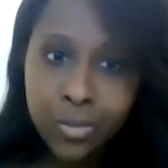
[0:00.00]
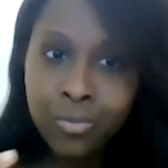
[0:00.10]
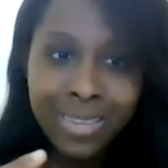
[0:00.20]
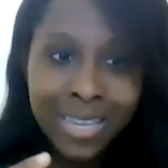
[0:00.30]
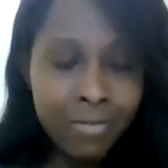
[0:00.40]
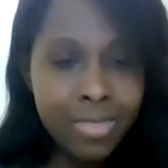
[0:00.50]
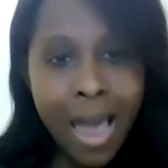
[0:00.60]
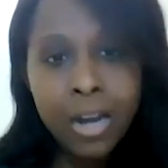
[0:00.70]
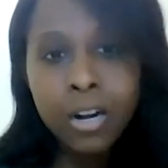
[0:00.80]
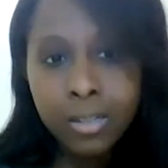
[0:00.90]
So even
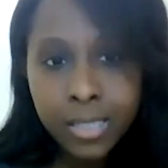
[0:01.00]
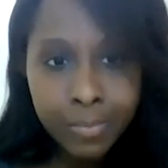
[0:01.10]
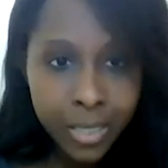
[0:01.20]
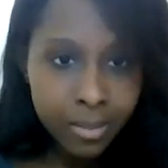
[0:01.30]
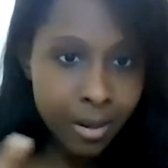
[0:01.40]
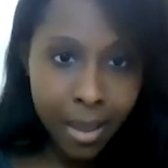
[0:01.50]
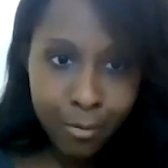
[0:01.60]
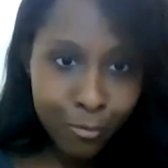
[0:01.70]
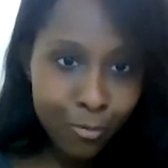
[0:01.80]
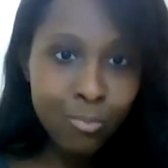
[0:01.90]
that concept doesn't have